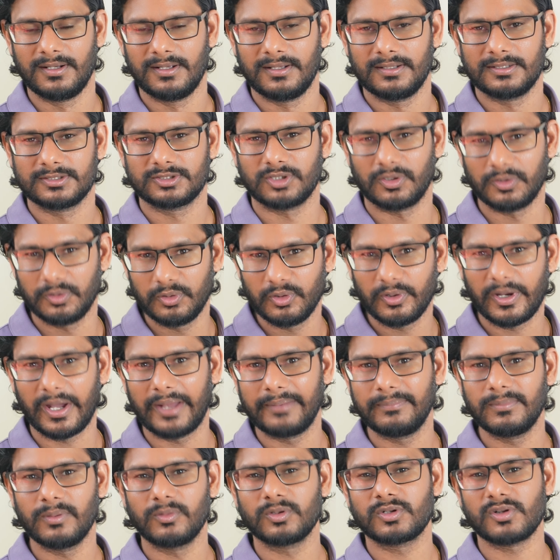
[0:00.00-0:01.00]
So you
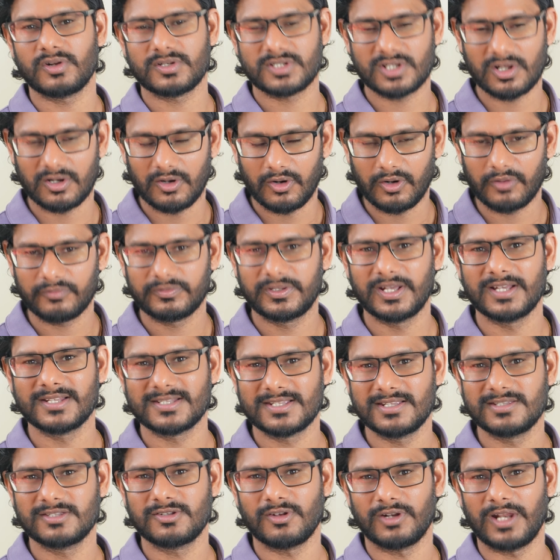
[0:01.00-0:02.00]
can be able to achieve a lot of things
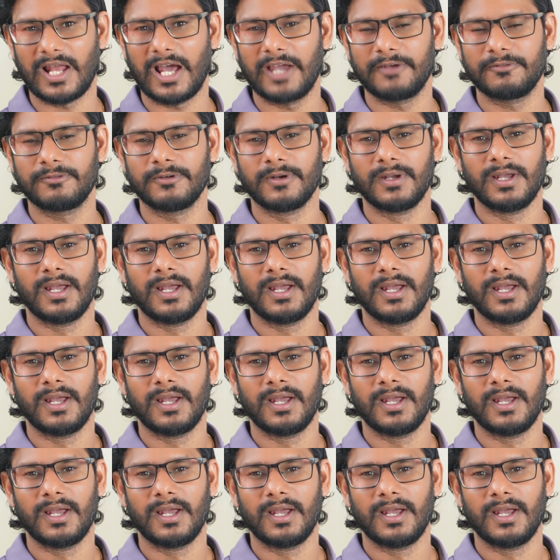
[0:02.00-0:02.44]
in your life,